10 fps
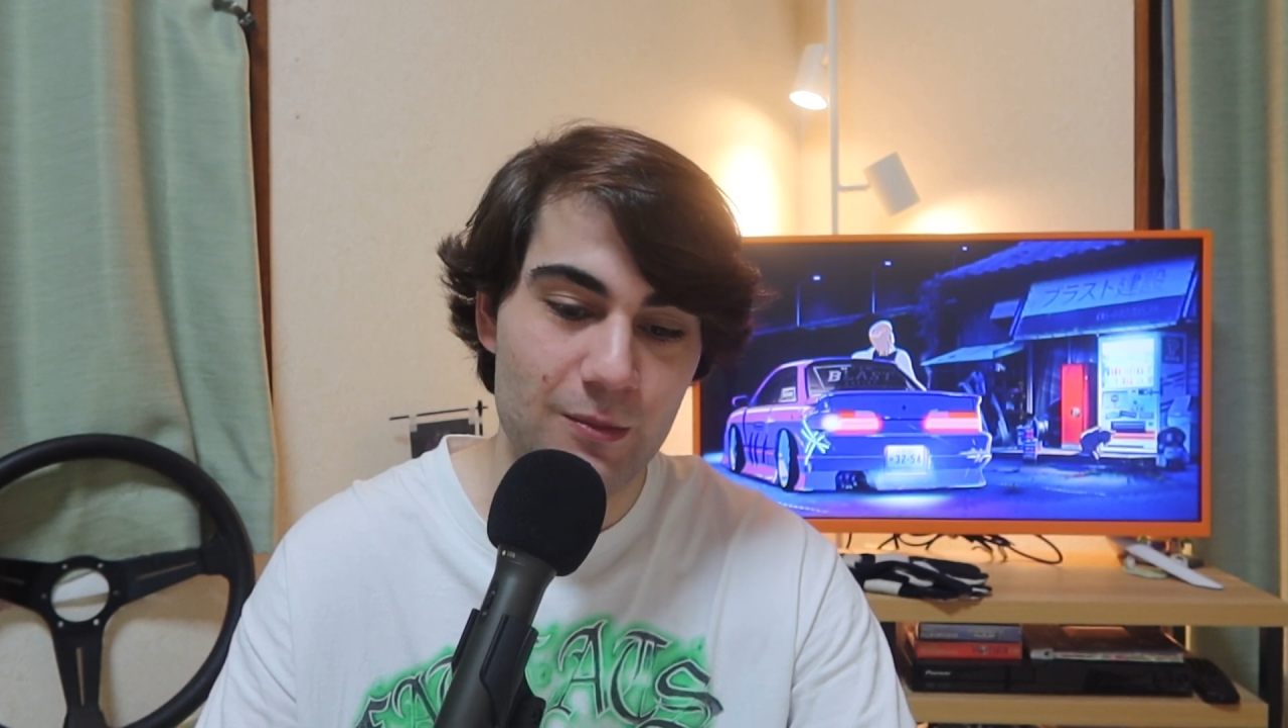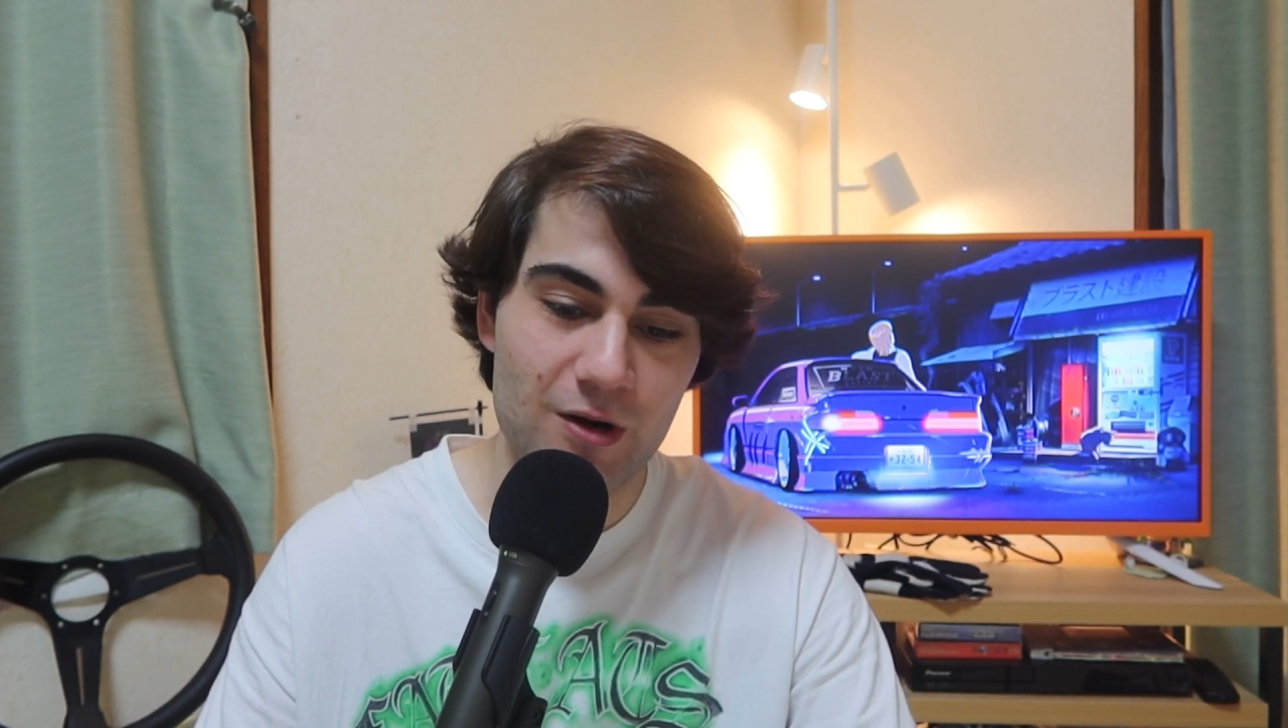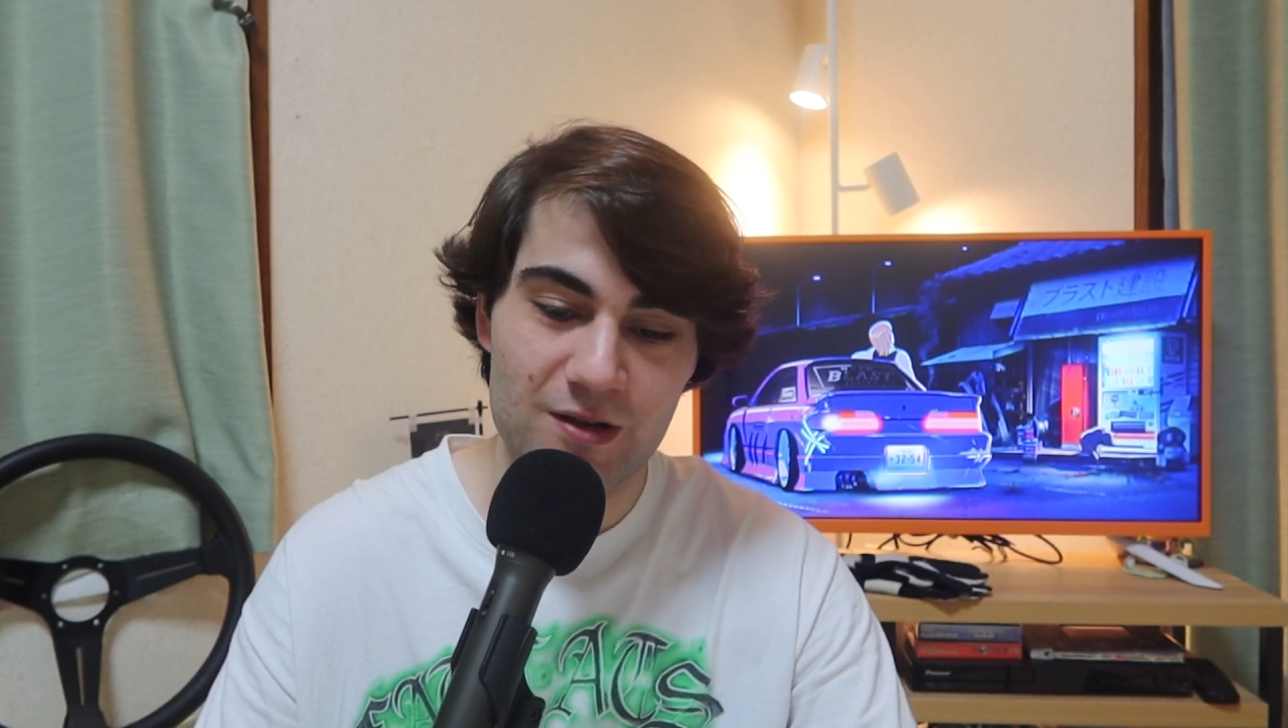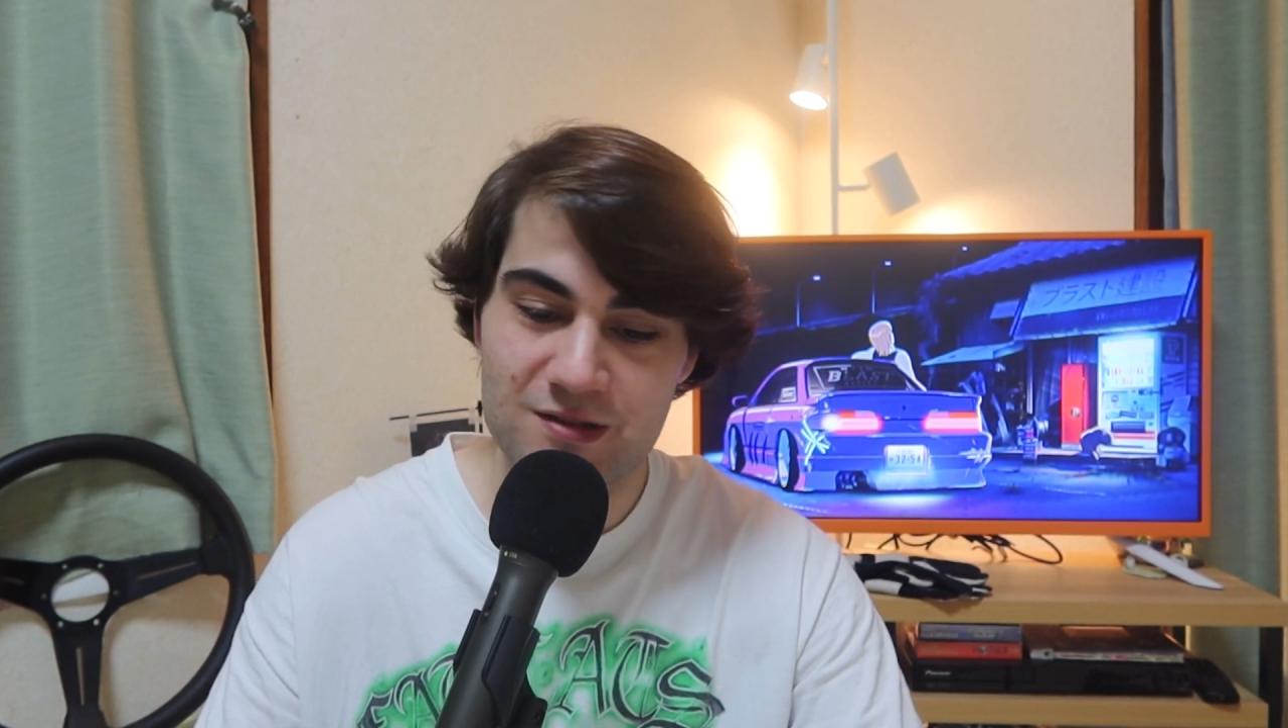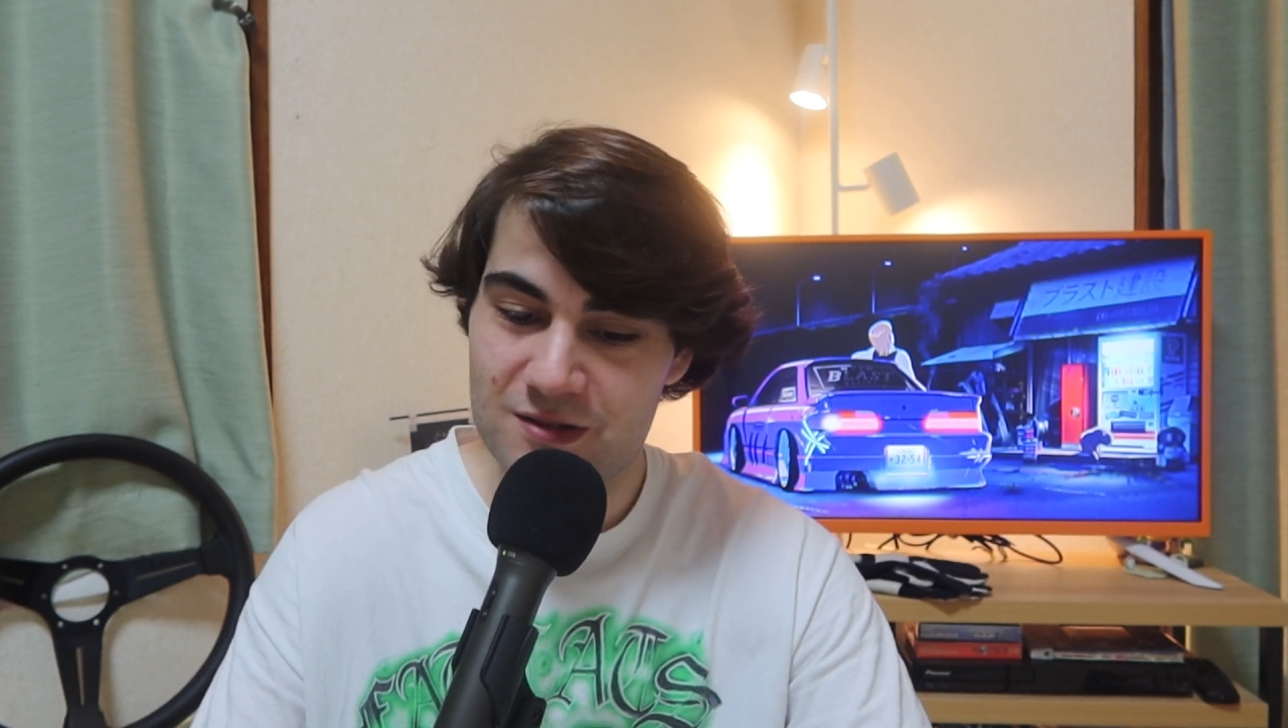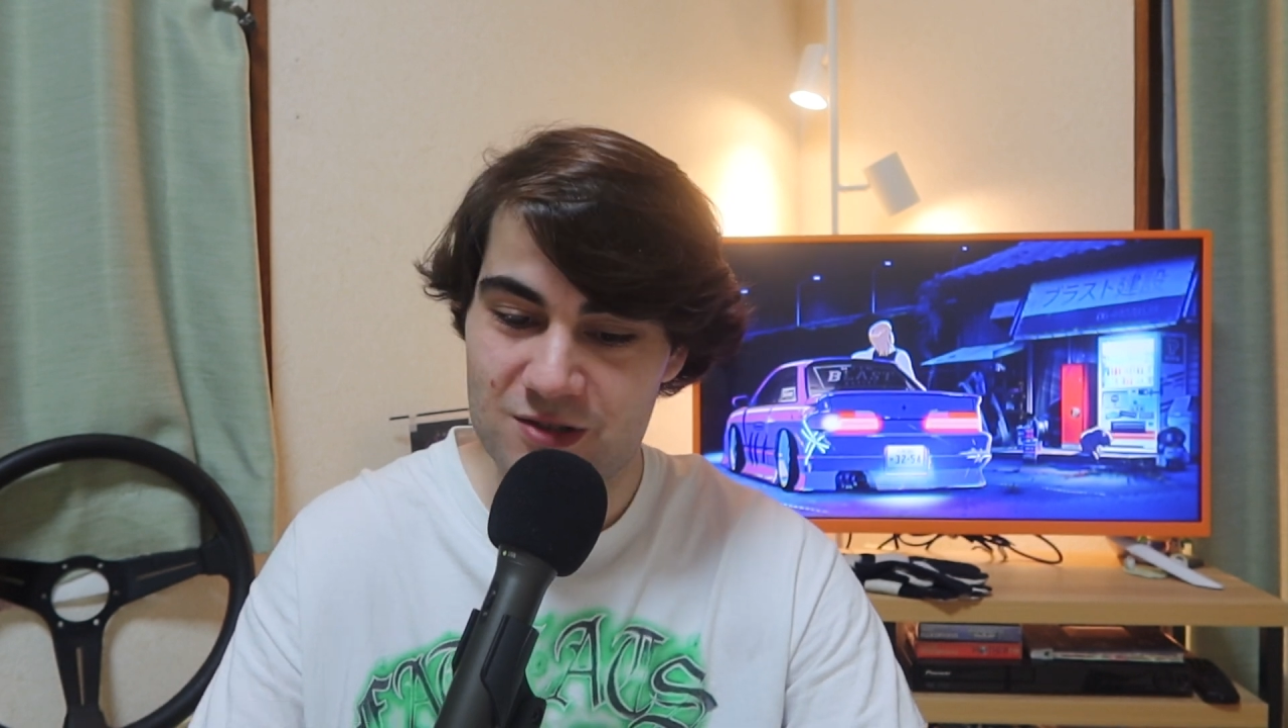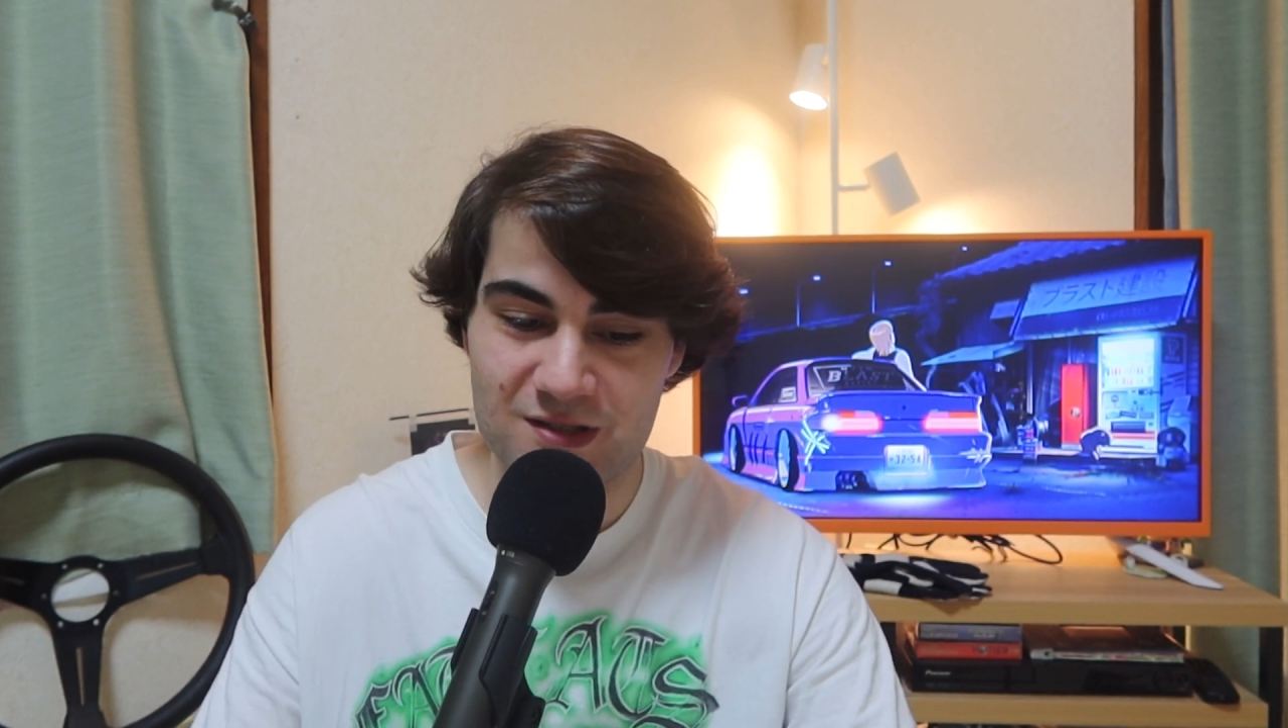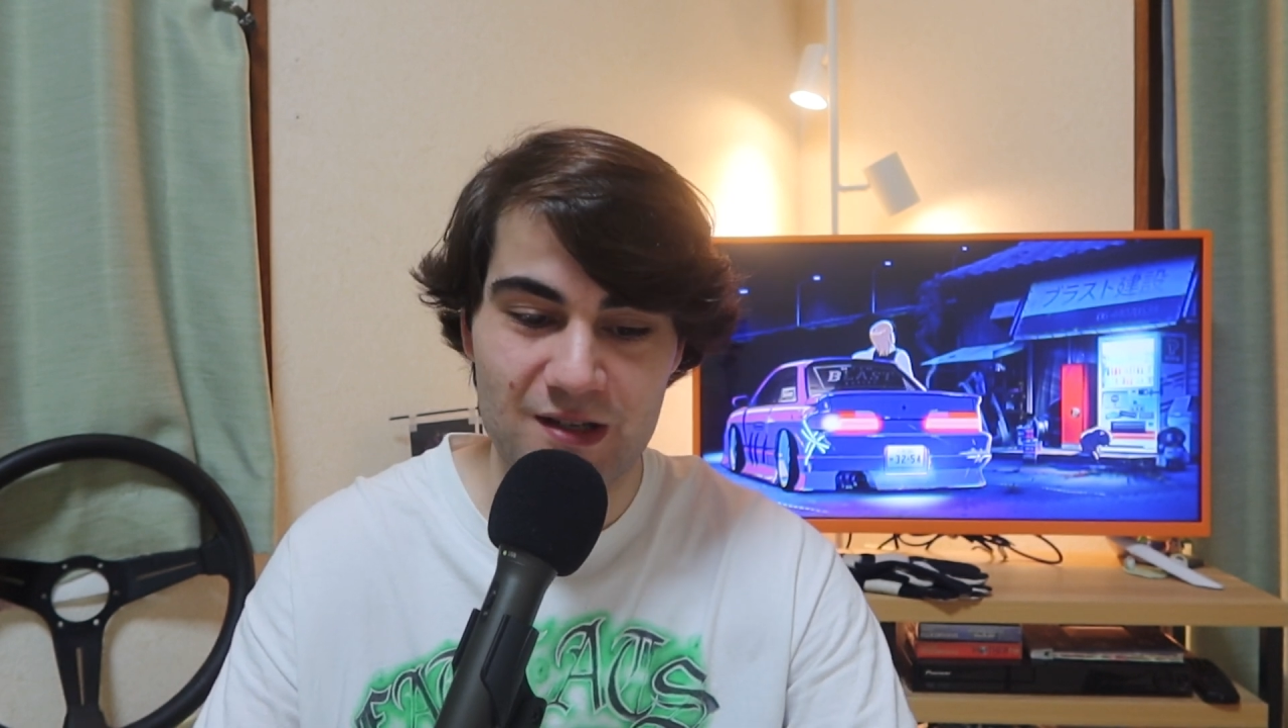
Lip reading: markers and there's just